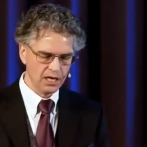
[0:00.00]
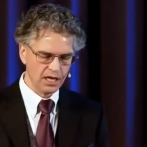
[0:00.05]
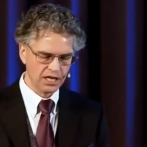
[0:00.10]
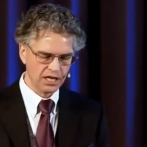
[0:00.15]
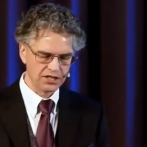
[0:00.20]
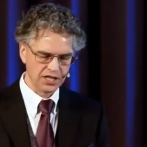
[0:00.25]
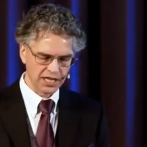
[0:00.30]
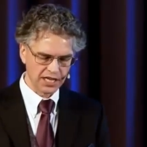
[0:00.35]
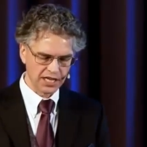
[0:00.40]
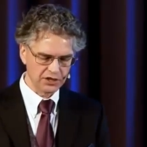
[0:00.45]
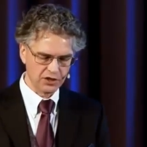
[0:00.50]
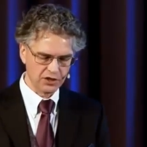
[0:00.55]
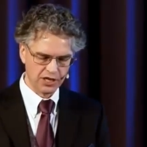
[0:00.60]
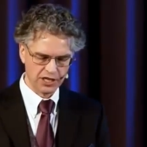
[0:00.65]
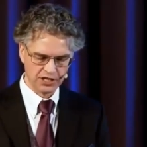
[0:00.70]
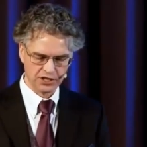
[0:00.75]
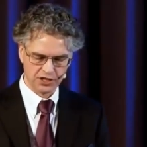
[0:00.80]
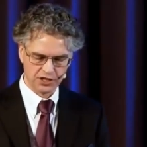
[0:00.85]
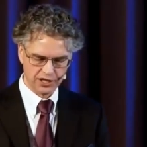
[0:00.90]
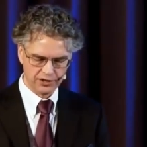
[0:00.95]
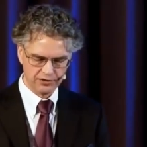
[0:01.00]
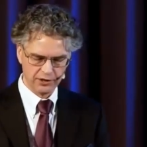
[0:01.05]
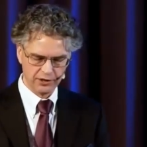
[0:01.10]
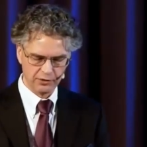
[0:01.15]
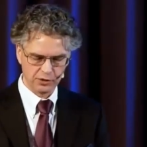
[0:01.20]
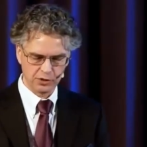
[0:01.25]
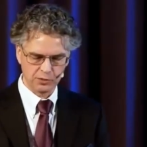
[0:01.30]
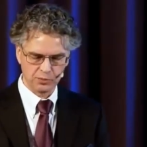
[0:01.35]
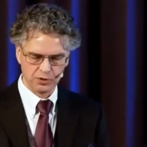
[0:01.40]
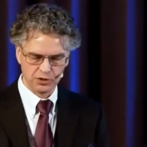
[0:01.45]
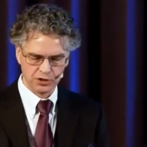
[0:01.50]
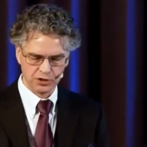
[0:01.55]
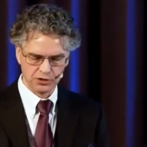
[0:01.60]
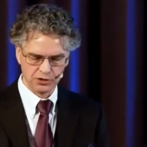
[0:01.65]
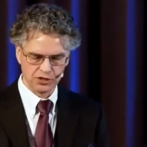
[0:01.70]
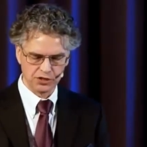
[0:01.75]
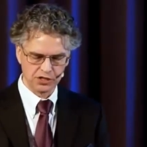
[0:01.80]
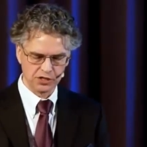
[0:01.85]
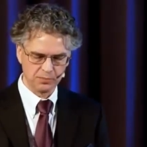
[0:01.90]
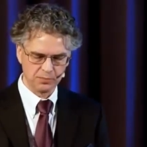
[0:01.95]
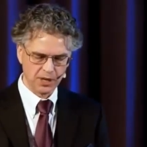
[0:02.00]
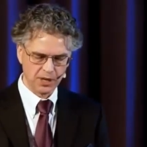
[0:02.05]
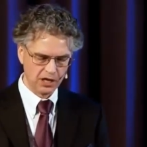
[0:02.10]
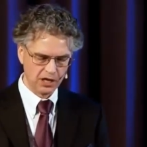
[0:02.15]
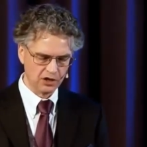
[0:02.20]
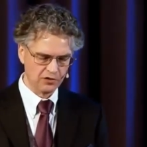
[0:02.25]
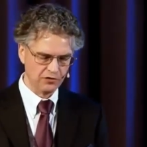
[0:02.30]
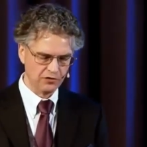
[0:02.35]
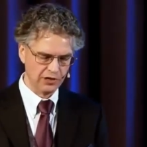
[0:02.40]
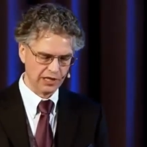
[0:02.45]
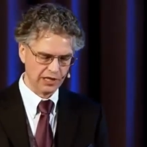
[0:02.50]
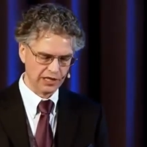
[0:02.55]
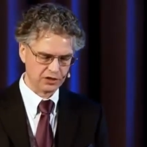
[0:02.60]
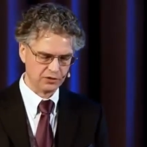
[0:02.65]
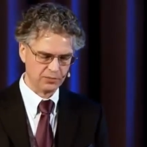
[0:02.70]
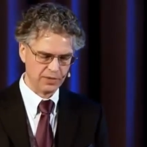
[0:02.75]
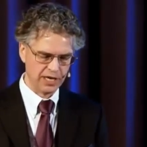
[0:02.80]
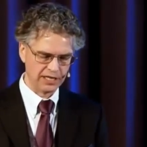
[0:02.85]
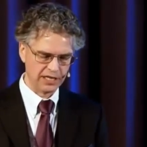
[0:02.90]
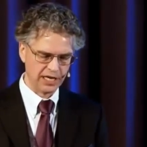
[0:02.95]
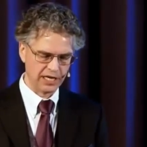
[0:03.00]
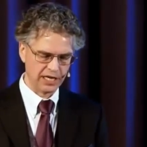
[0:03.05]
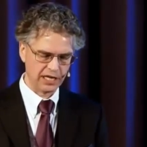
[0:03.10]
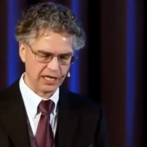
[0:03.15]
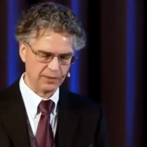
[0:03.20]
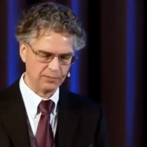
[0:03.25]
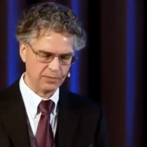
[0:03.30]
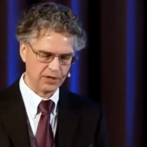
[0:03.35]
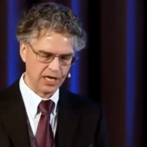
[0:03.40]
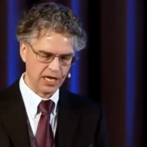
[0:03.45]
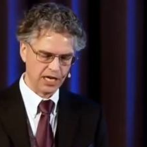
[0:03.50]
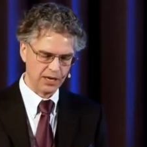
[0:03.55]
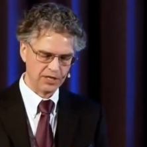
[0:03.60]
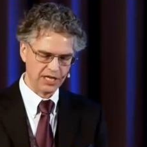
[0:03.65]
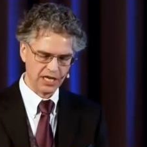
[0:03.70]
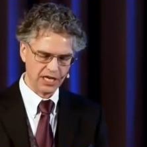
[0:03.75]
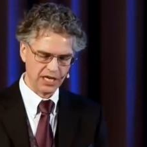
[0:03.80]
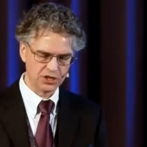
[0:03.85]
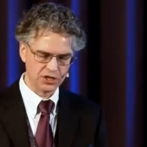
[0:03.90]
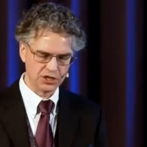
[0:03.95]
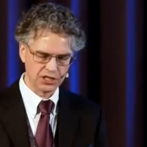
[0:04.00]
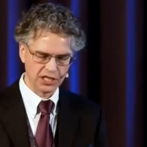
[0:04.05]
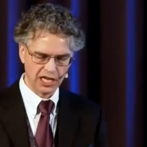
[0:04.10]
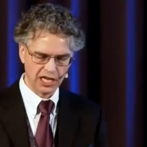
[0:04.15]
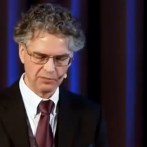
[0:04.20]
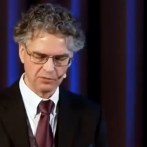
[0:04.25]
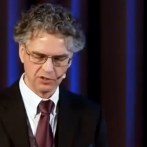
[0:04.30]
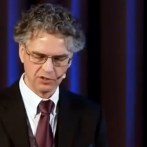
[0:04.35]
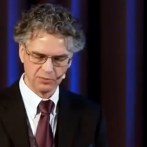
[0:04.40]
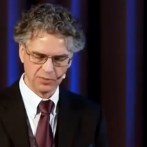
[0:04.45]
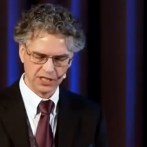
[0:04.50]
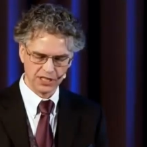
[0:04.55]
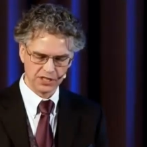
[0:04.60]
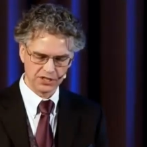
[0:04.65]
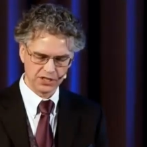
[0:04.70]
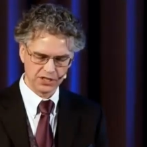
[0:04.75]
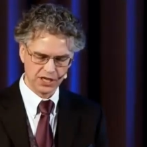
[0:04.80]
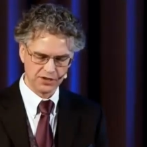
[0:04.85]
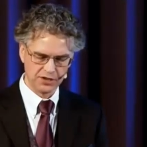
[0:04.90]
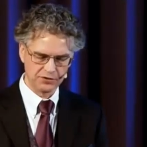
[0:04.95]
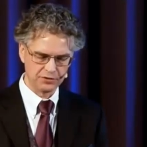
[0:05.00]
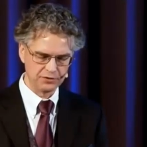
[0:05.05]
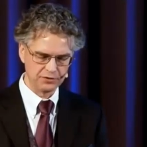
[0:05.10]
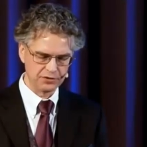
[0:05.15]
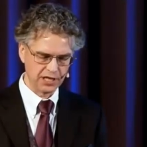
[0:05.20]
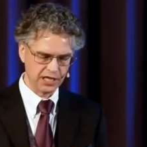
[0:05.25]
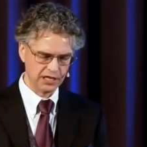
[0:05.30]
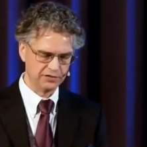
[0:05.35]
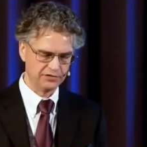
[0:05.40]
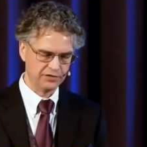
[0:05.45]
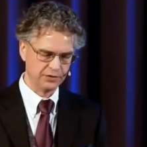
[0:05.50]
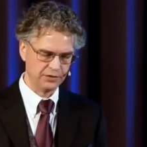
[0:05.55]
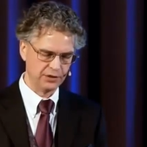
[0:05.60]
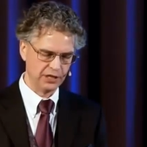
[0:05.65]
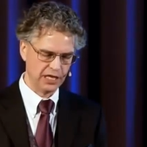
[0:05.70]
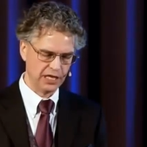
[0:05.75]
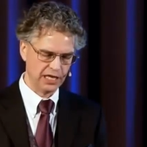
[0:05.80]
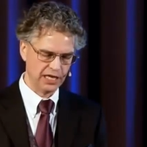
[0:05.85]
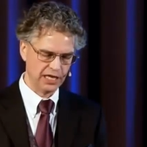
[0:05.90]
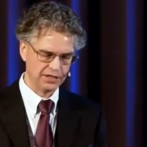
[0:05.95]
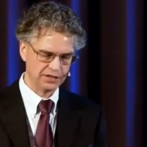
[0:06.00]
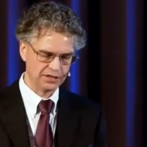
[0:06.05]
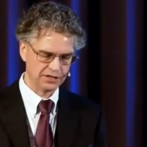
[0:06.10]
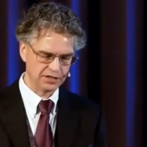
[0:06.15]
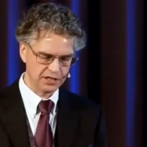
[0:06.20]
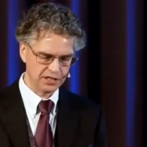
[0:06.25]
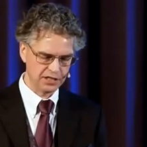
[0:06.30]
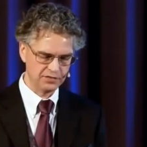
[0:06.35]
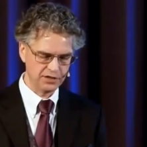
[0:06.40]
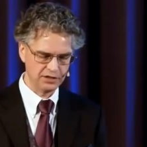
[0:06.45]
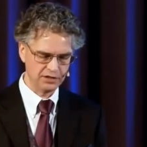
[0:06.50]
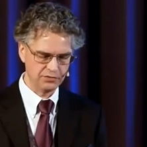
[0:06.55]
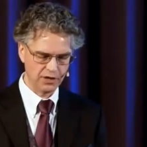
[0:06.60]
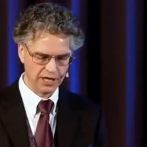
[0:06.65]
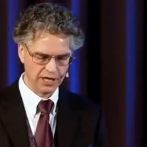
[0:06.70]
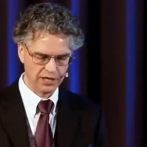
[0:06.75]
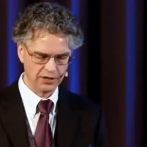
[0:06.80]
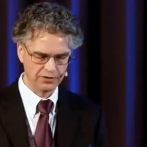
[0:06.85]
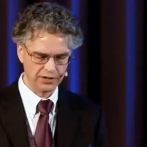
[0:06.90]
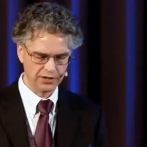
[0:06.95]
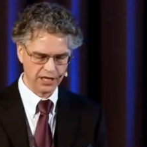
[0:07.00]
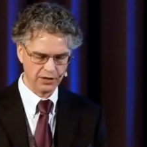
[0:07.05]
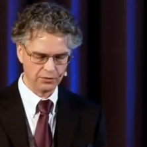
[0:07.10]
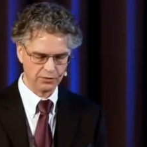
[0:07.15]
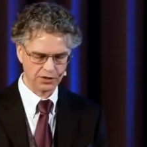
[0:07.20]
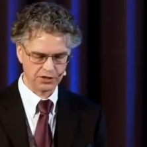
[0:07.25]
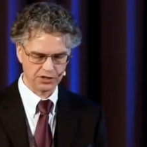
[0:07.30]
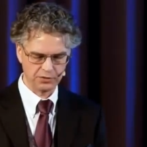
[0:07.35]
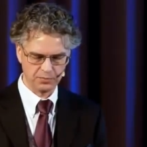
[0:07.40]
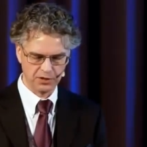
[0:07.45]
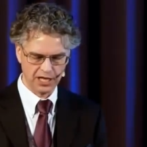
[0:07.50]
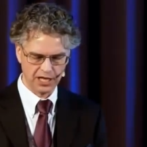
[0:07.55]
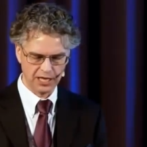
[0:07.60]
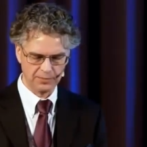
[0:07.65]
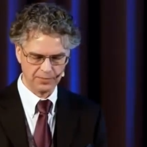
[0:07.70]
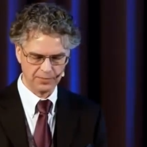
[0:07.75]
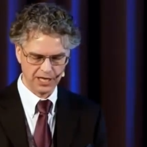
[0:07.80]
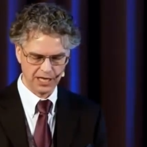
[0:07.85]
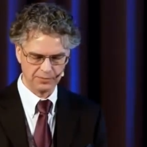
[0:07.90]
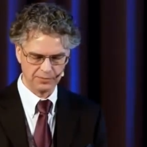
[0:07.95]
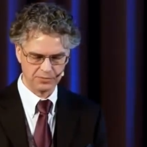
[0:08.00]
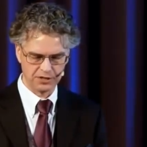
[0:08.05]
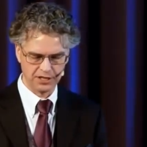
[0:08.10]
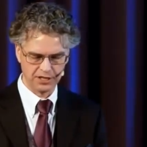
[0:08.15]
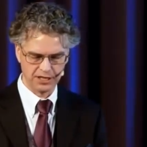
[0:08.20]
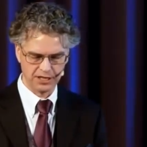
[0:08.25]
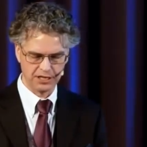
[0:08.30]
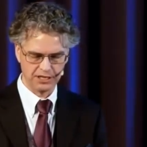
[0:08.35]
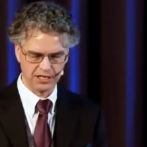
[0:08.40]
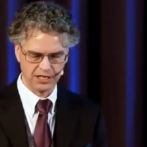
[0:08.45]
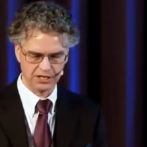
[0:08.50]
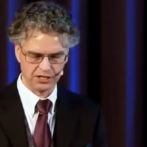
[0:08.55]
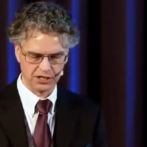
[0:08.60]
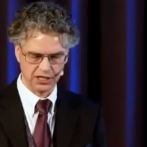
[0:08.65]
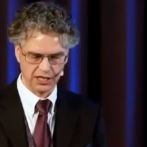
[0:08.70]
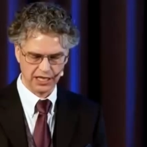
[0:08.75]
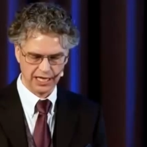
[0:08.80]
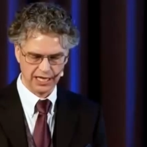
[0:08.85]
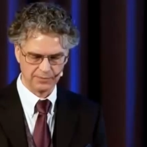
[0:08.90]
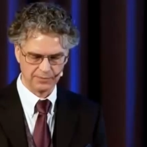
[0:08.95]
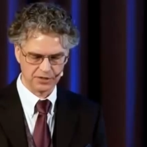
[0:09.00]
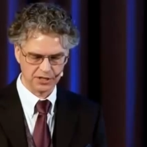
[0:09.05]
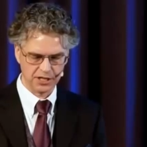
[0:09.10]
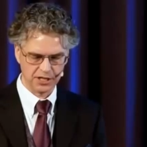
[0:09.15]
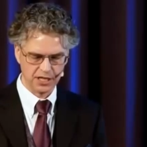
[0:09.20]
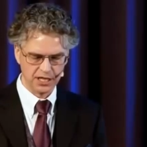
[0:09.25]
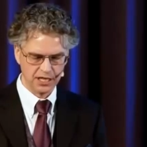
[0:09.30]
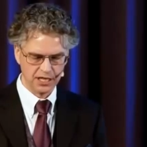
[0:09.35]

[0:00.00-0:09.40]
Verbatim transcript: A psychotronic generator which produces a powerful electromagnetic em emanation capable of being sent through telephone lines, T V, radio networks, supply pipes, and incandescent lamps.